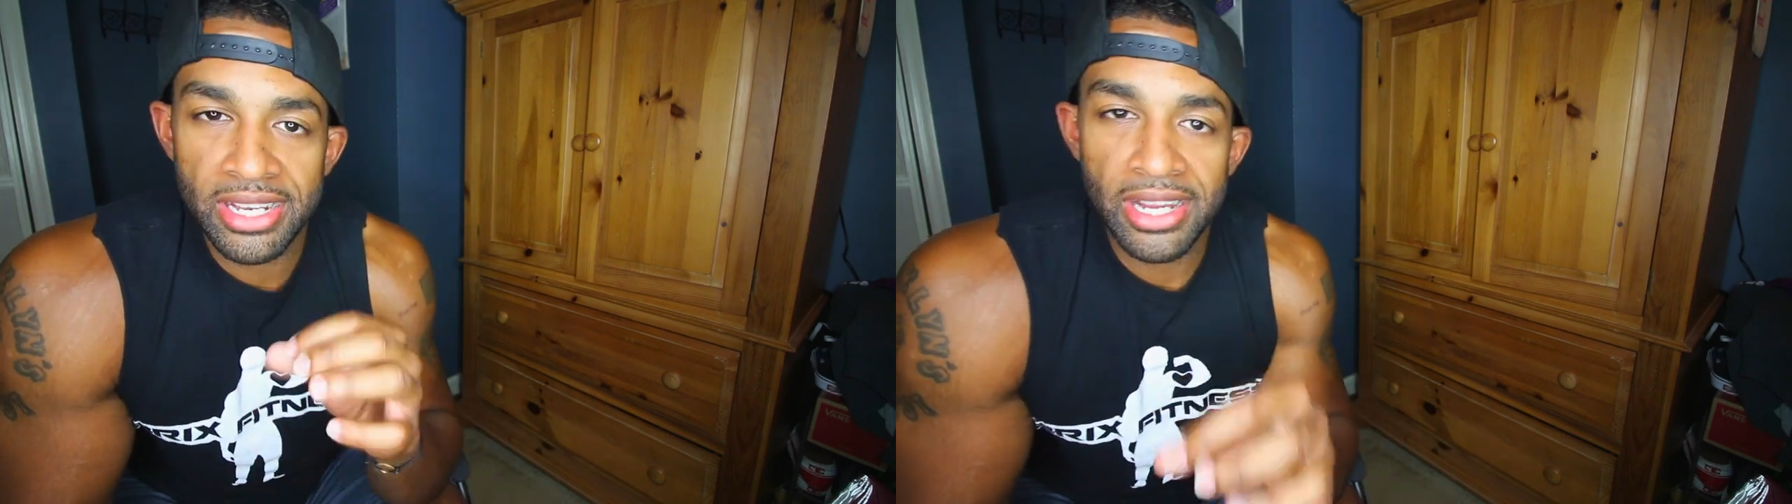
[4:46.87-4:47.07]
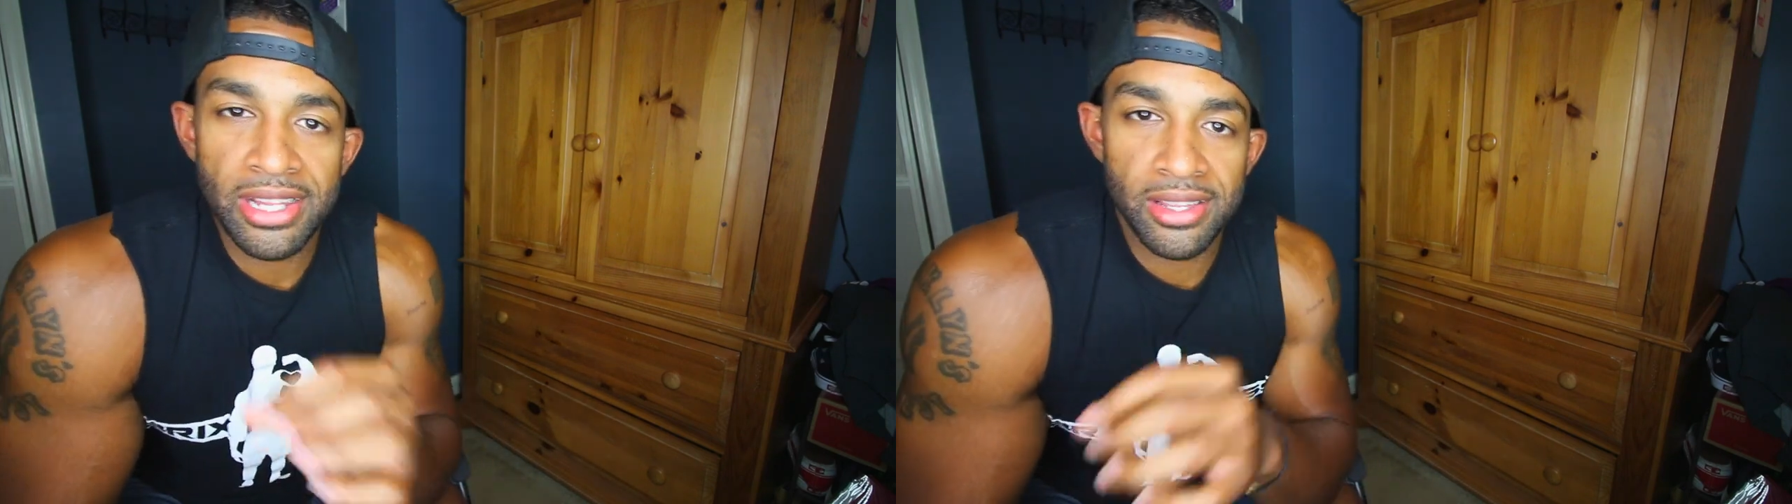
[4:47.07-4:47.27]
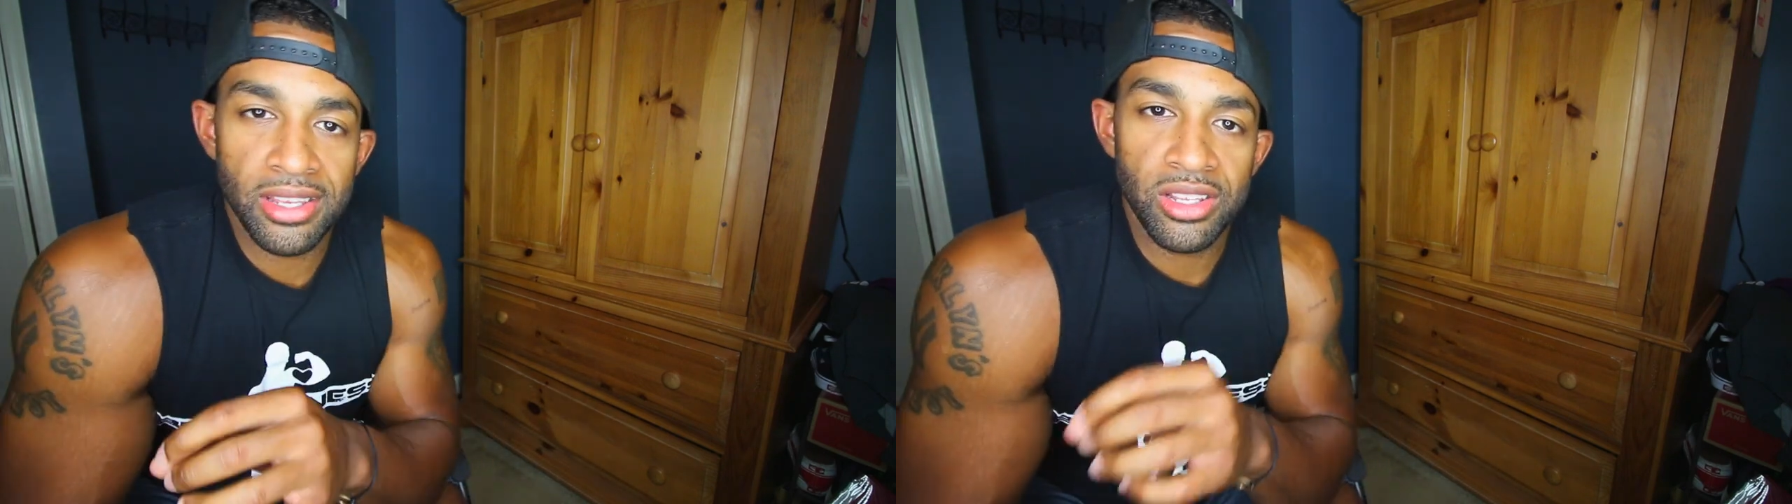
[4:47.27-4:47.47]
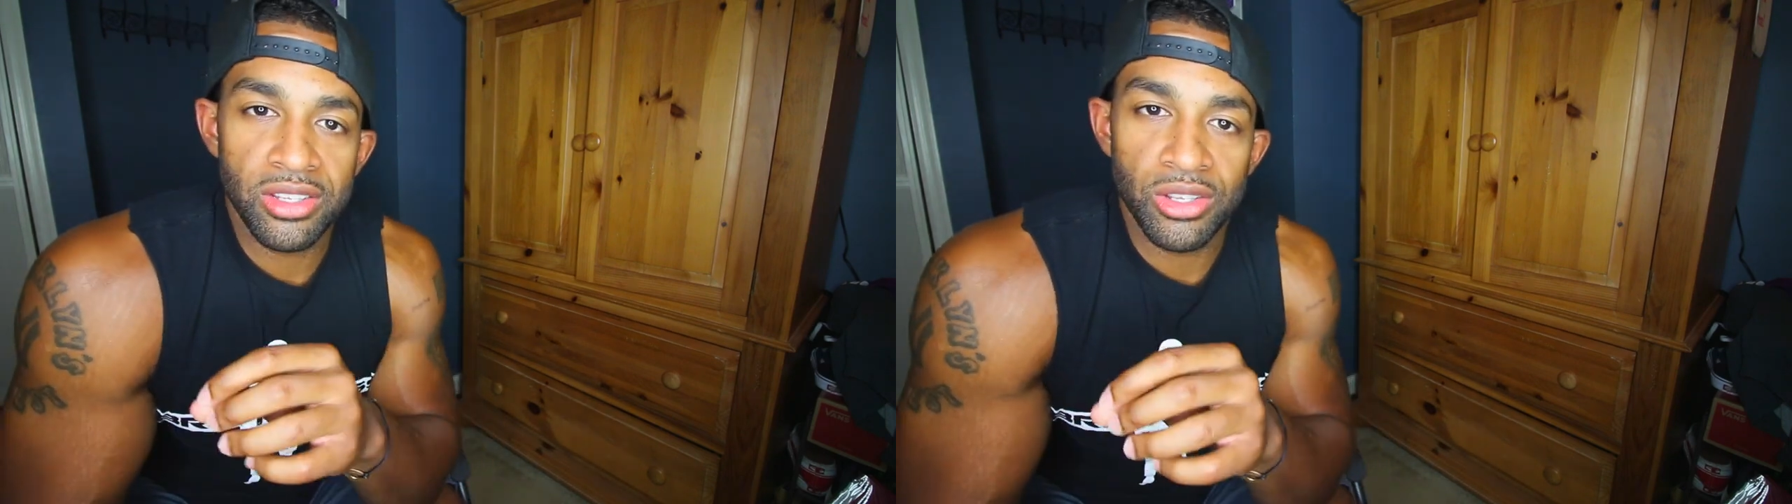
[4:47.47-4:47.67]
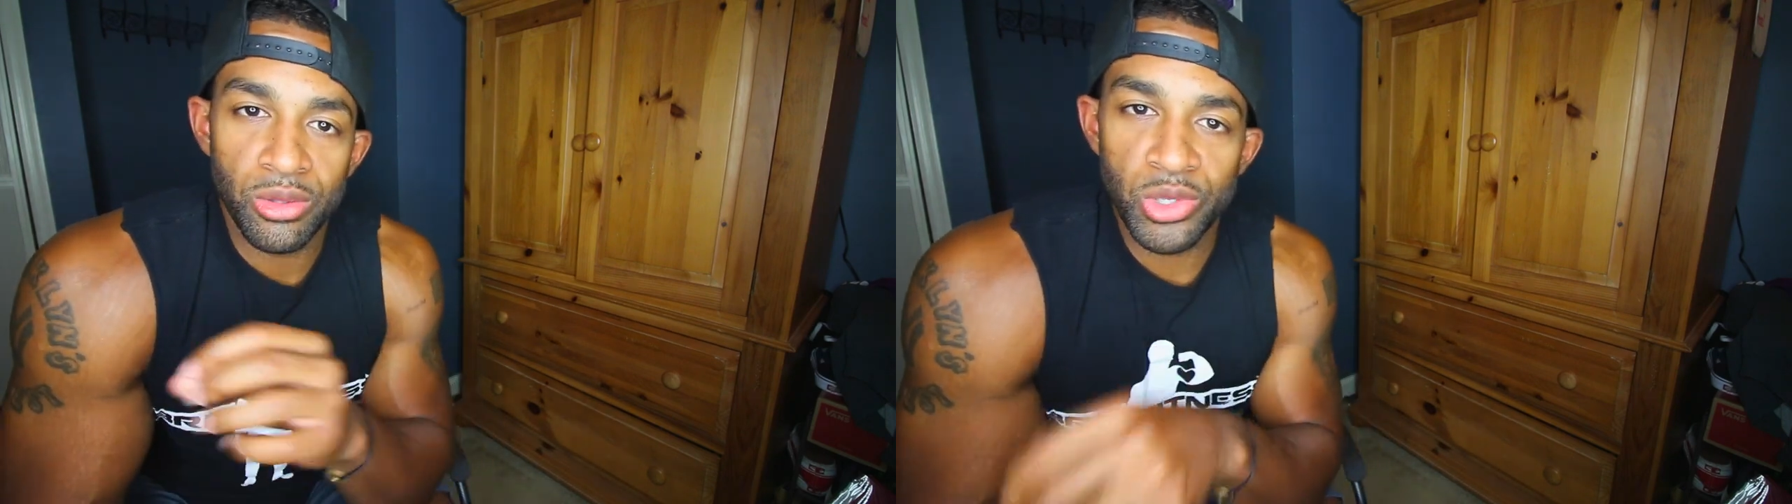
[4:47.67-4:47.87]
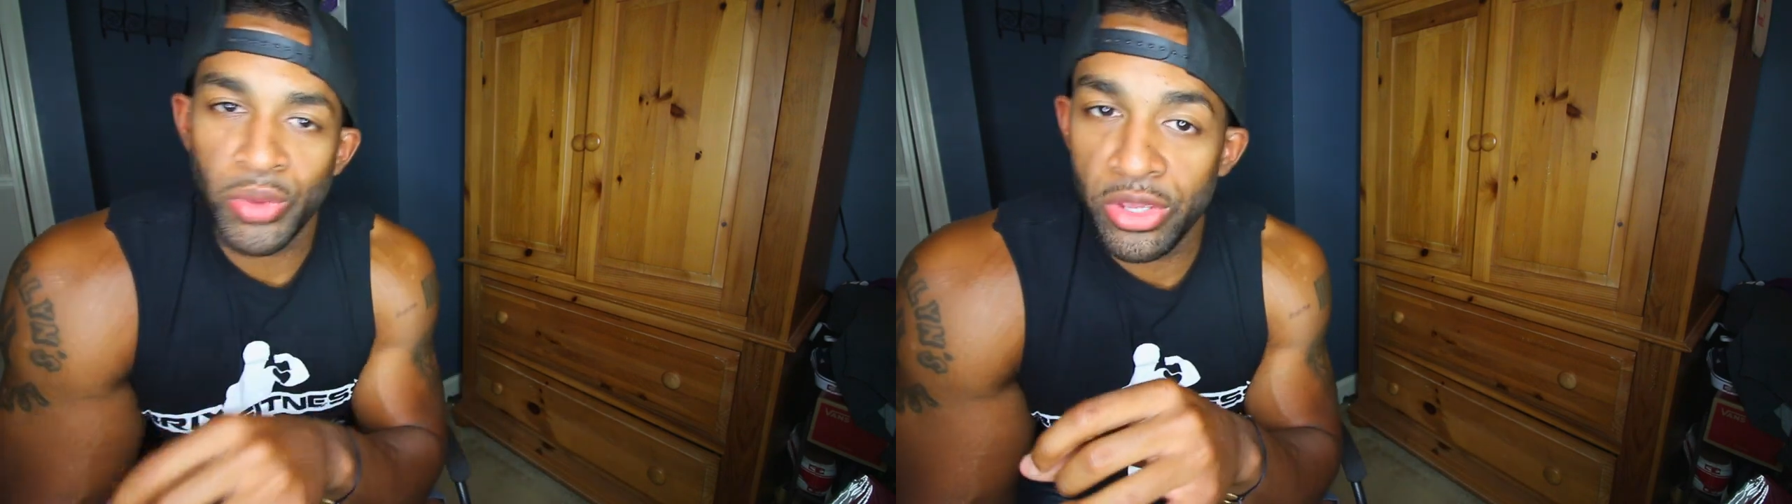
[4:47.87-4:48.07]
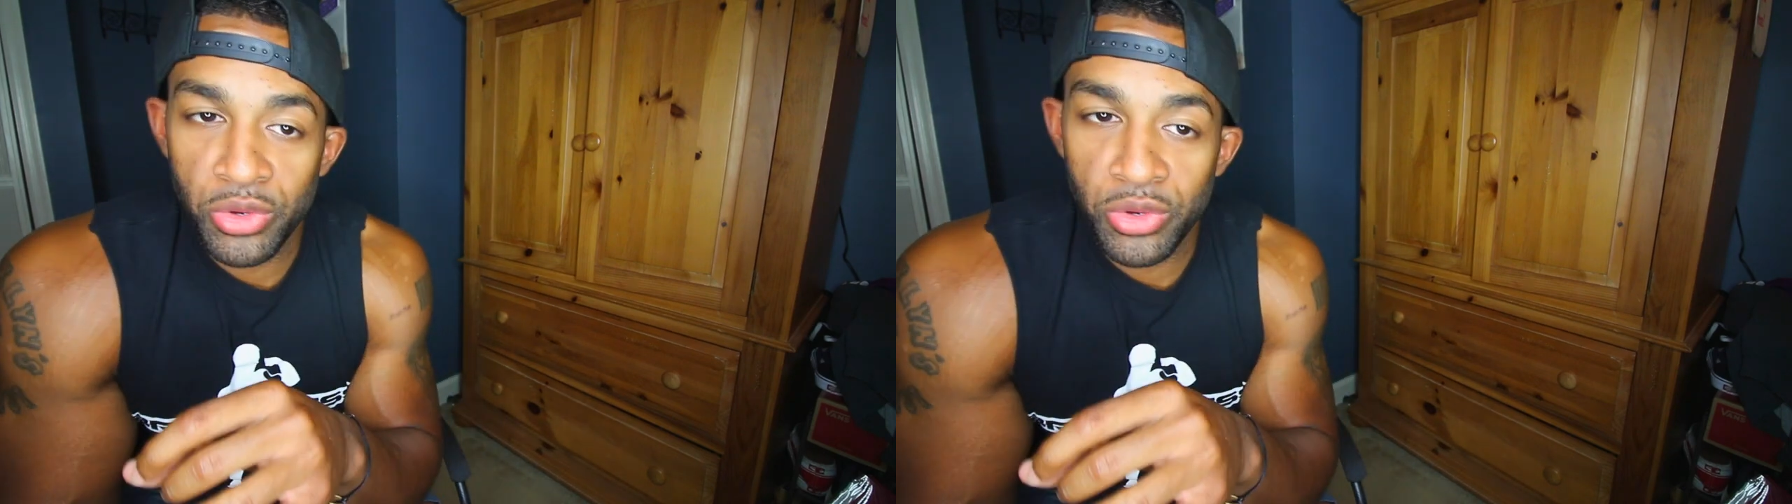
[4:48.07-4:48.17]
eat anything to lose weight.